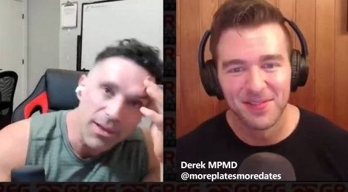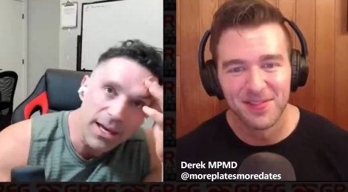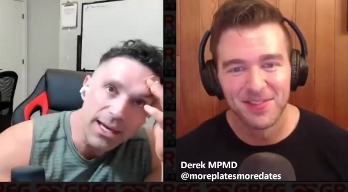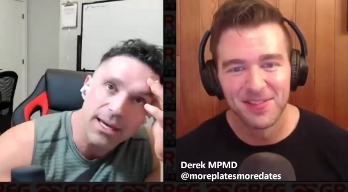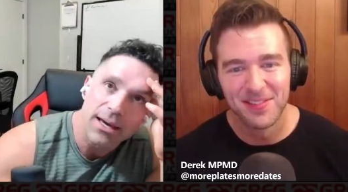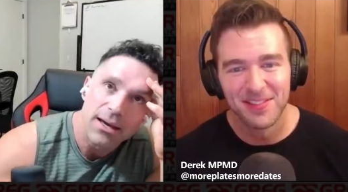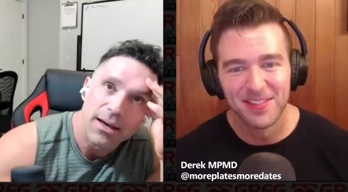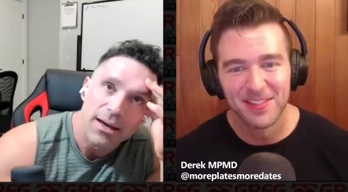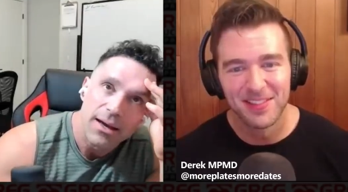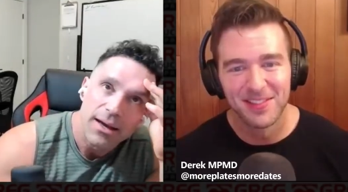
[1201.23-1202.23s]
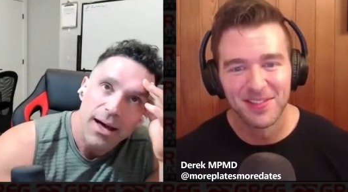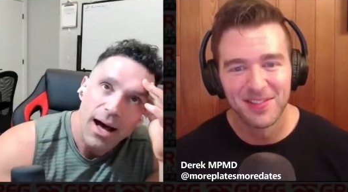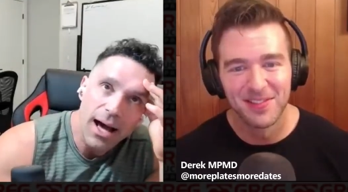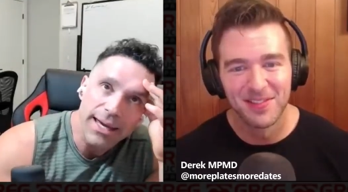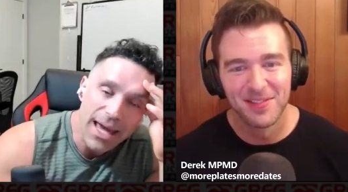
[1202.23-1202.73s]
Speaker 1: I'm like,
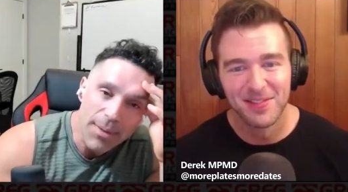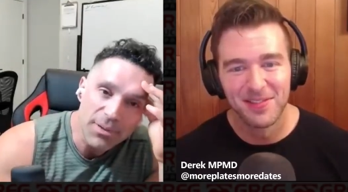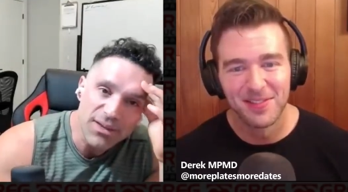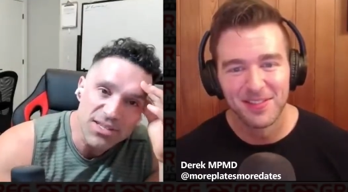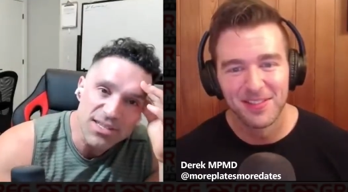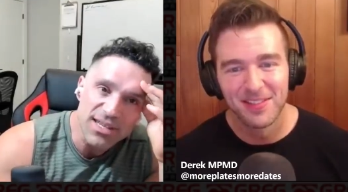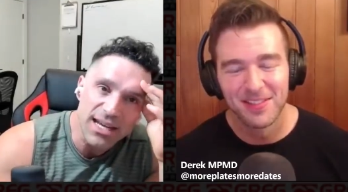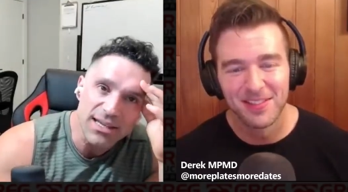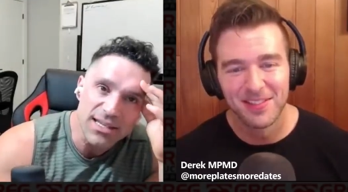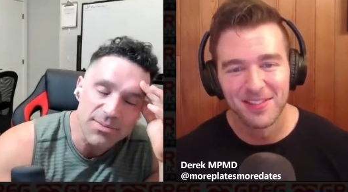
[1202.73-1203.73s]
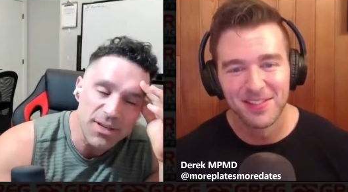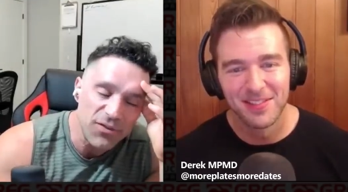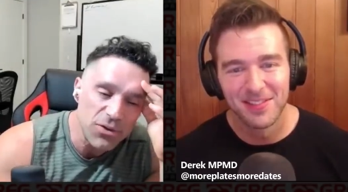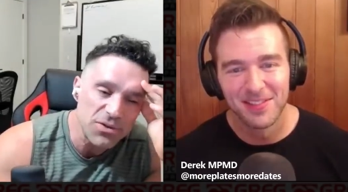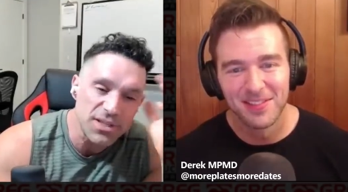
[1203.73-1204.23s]
I can't believe this is getting this many
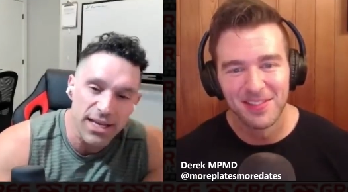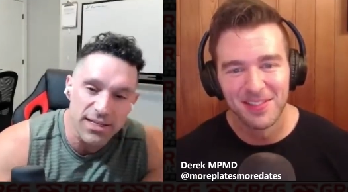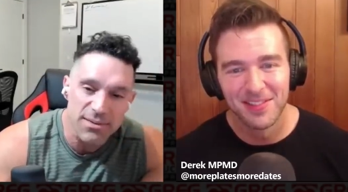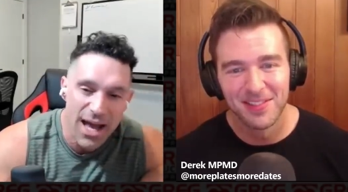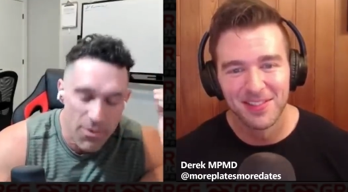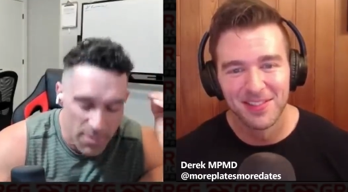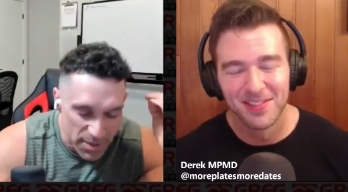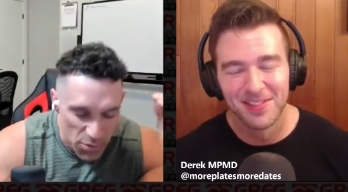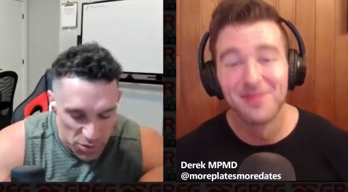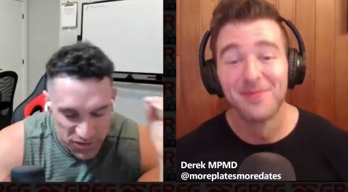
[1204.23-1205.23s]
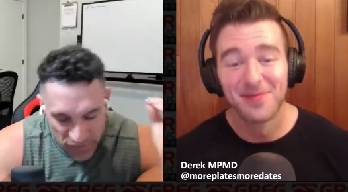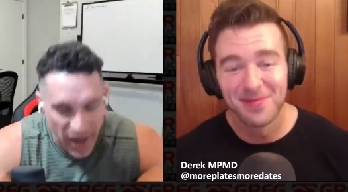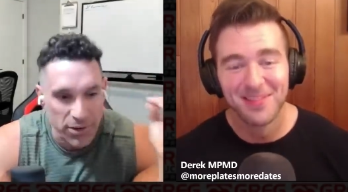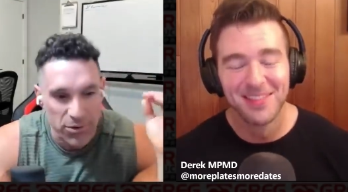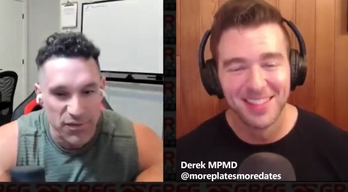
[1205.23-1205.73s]
views. It's now my most
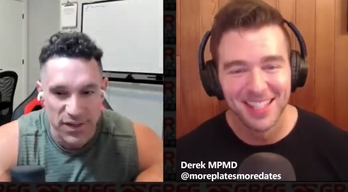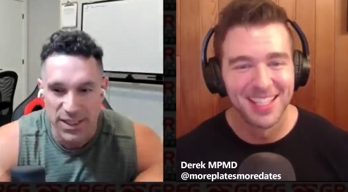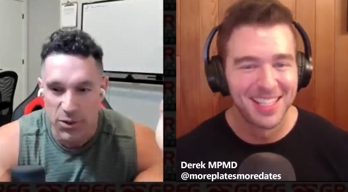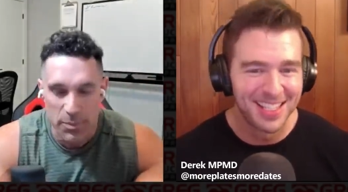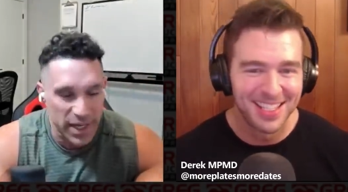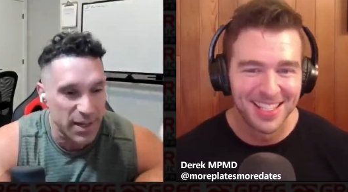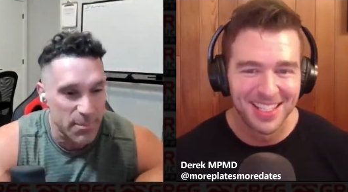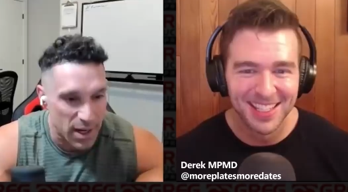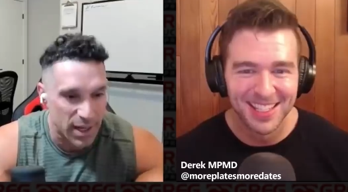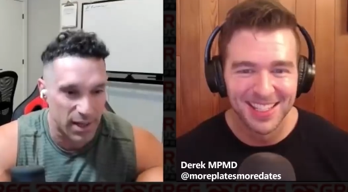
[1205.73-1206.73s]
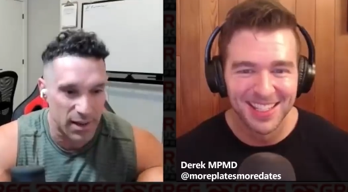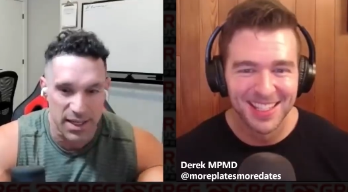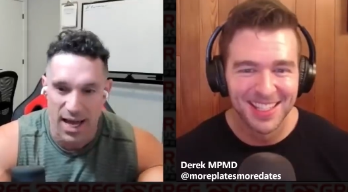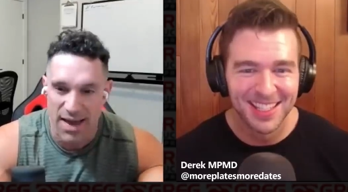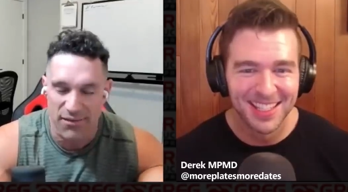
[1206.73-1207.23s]
viral video by a mile.
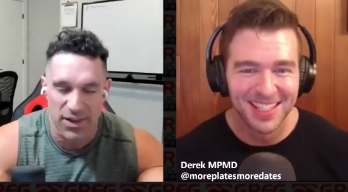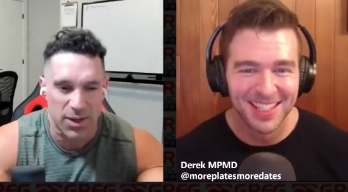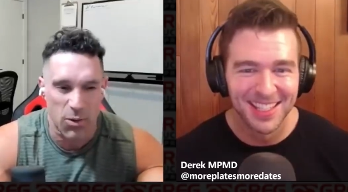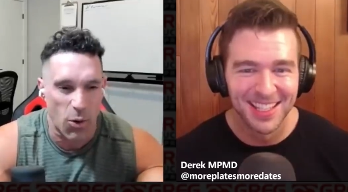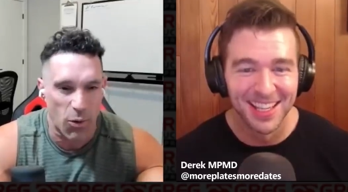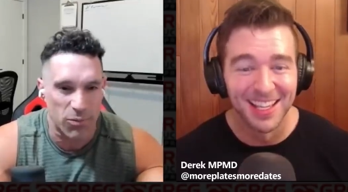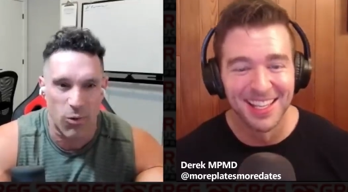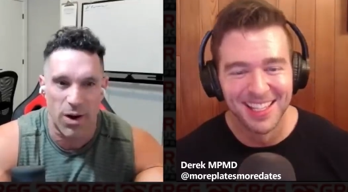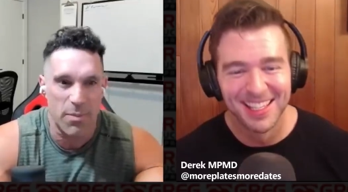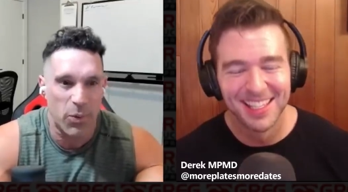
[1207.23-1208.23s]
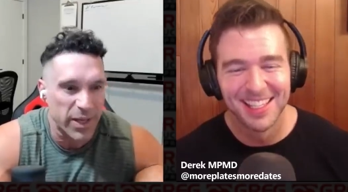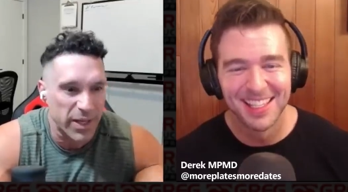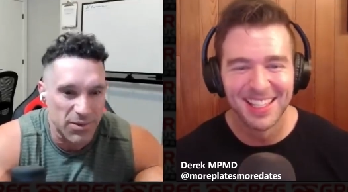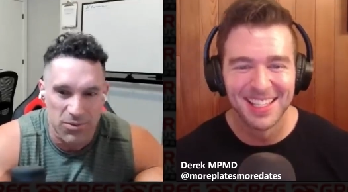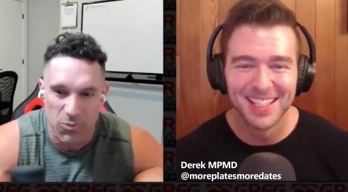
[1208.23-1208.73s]
I have like yeah.
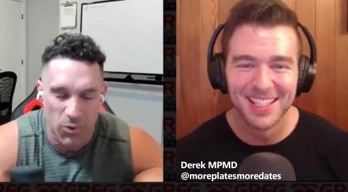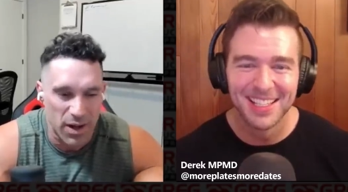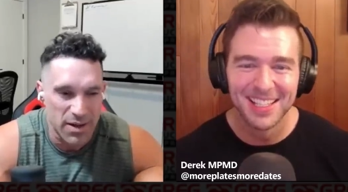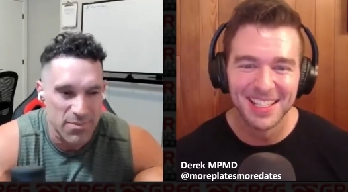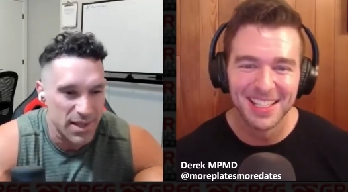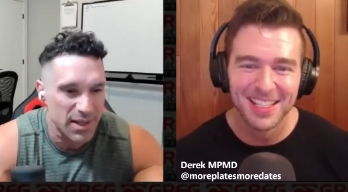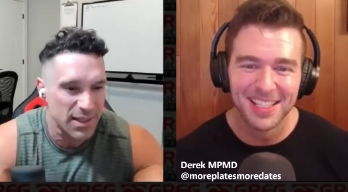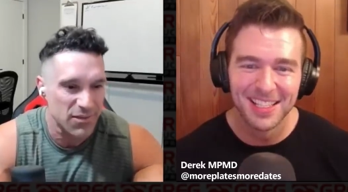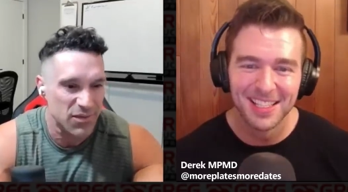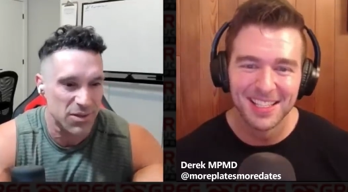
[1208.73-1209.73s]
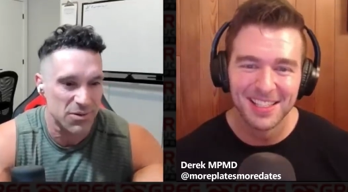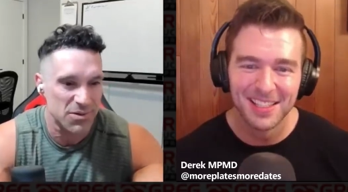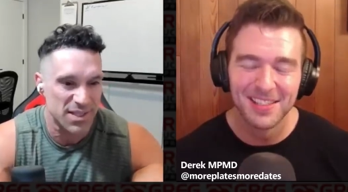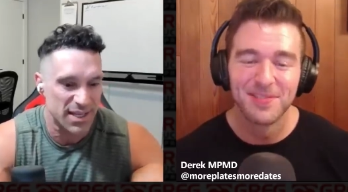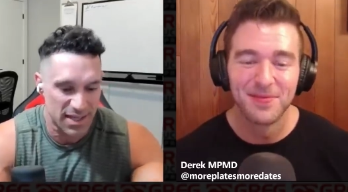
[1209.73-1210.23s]
1.1 million
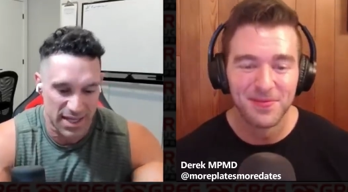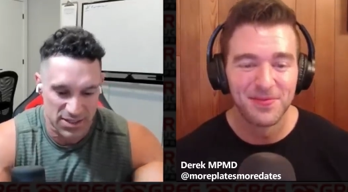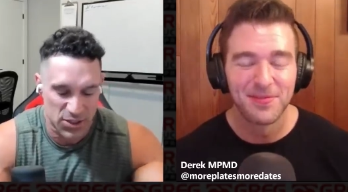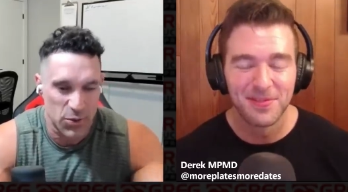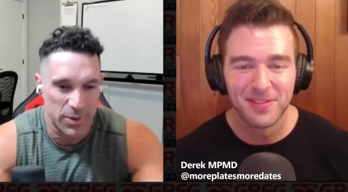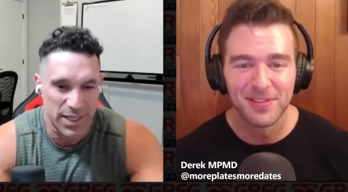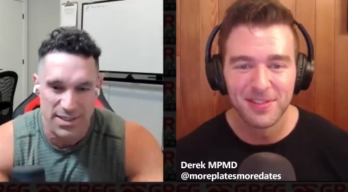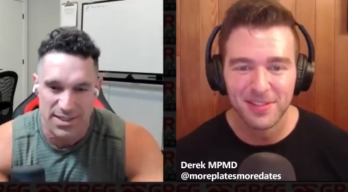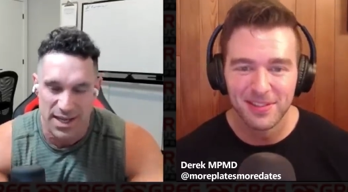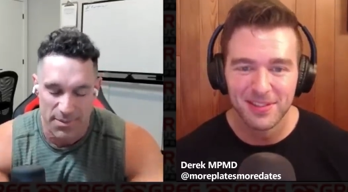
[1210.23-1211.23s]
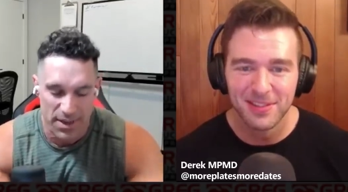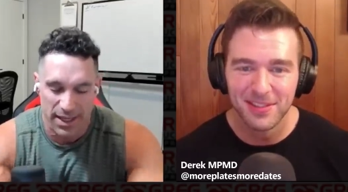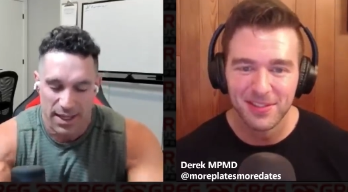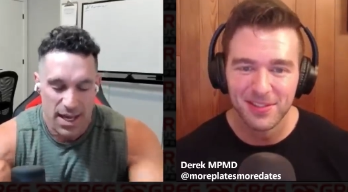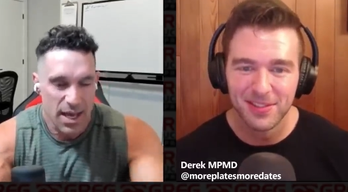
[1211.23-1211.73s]
views in like two weeks. I'm
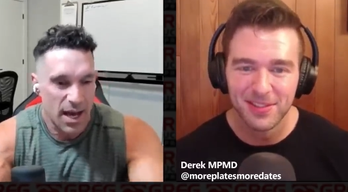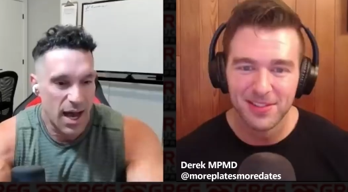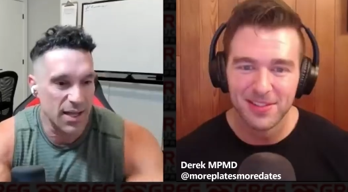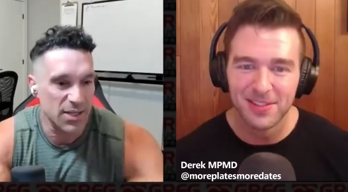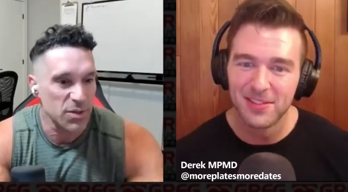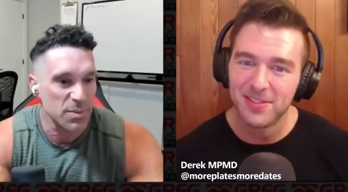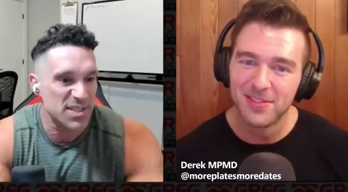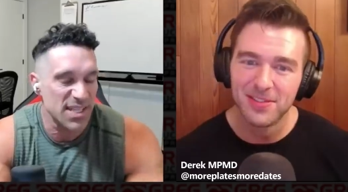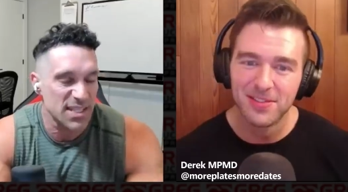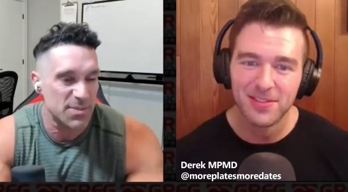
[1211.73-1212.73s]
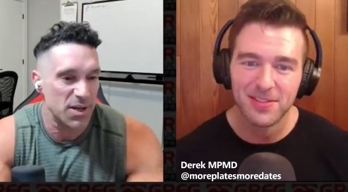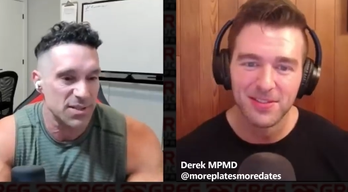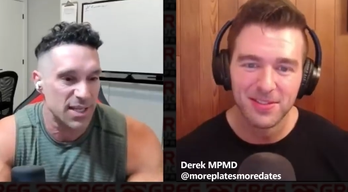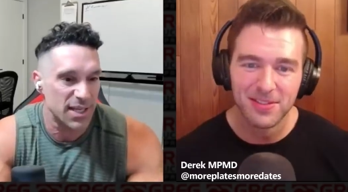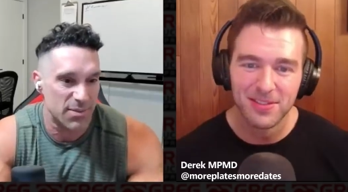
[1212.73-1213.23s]
like, it took me six
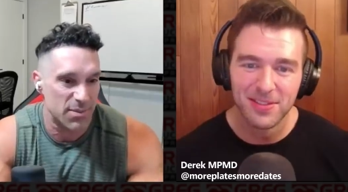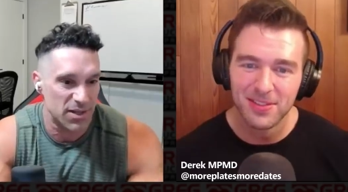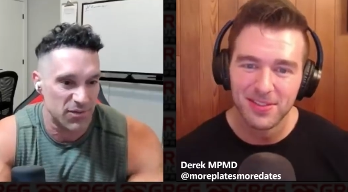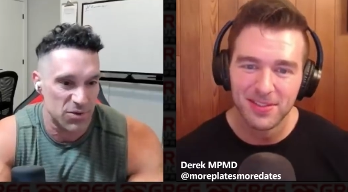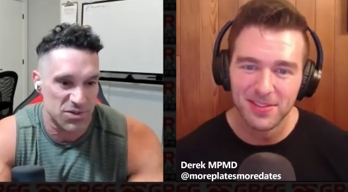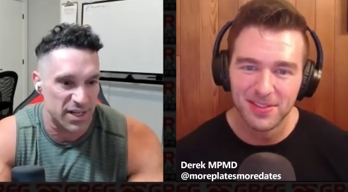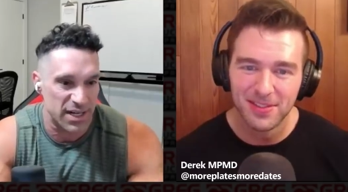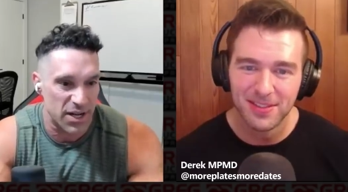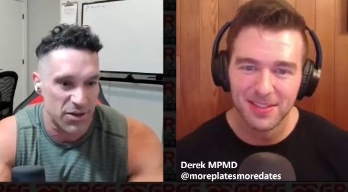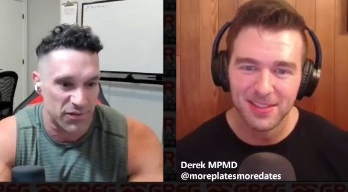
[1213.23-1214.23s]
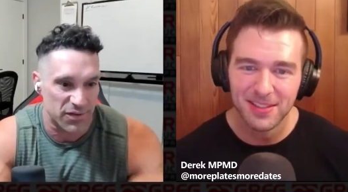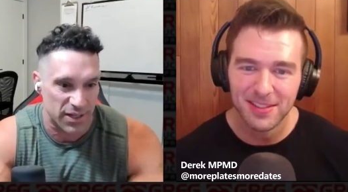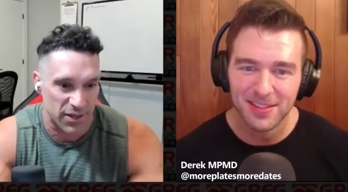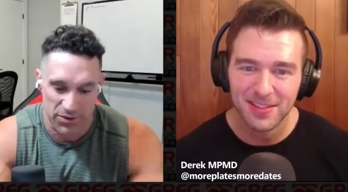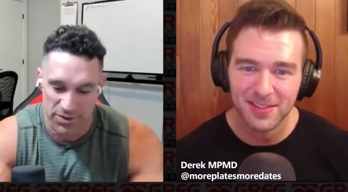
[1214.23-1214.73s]
months to get a million views on any other
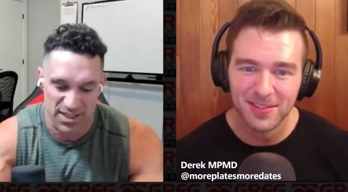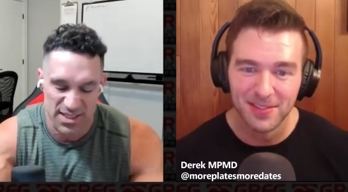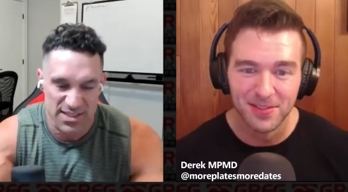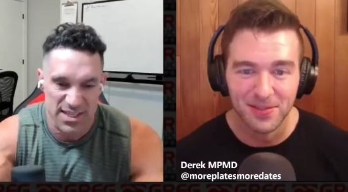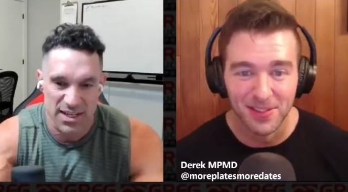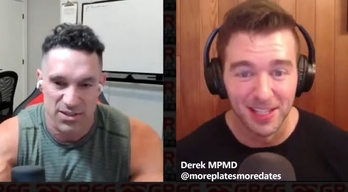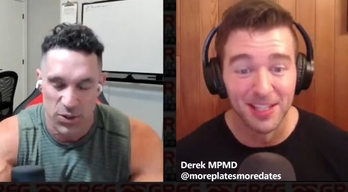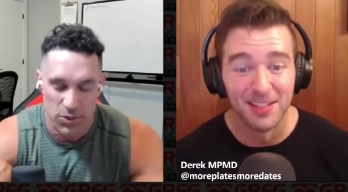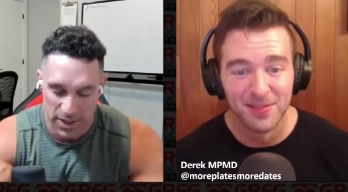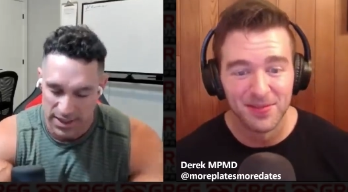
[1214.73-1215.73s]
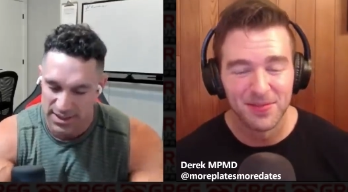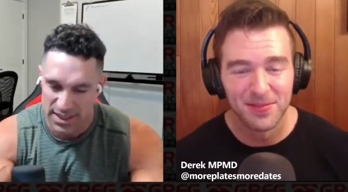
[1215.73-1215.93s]
video. This is in yeah. the two weeks.